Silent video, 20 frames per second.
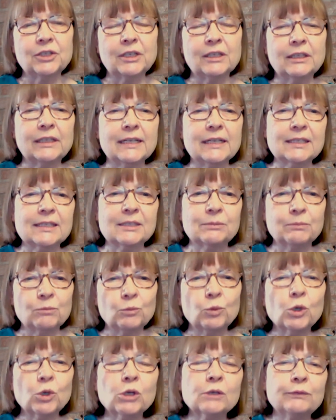It lets
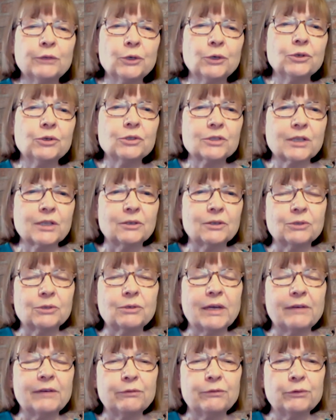rural voters also
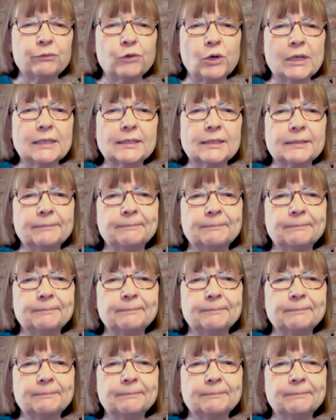have a voice.